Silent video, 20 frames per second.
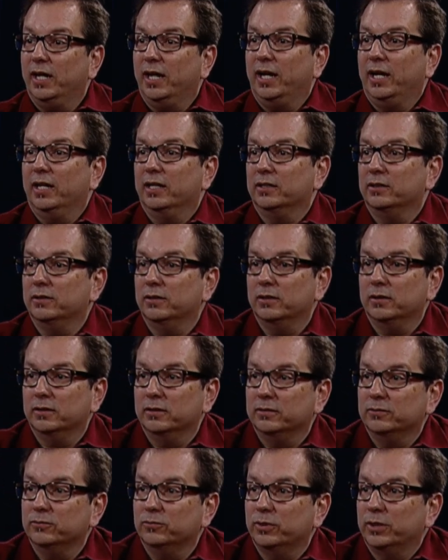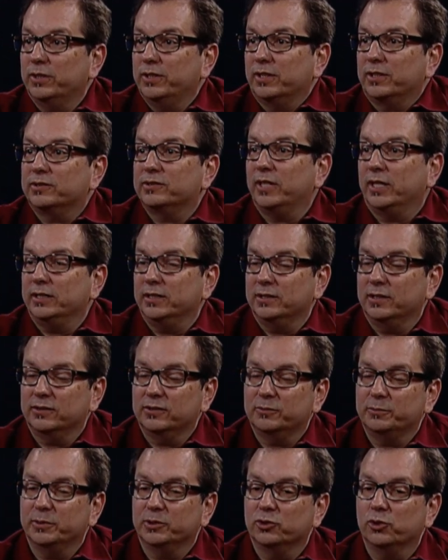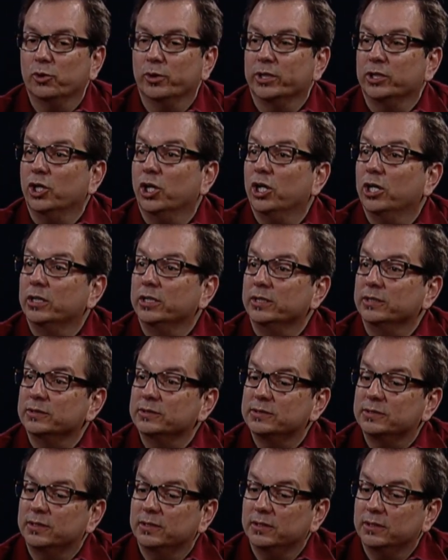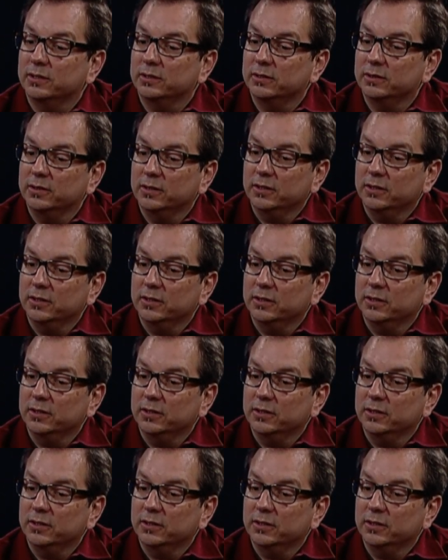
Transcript: and uh, one of the exciting things that's been going on is the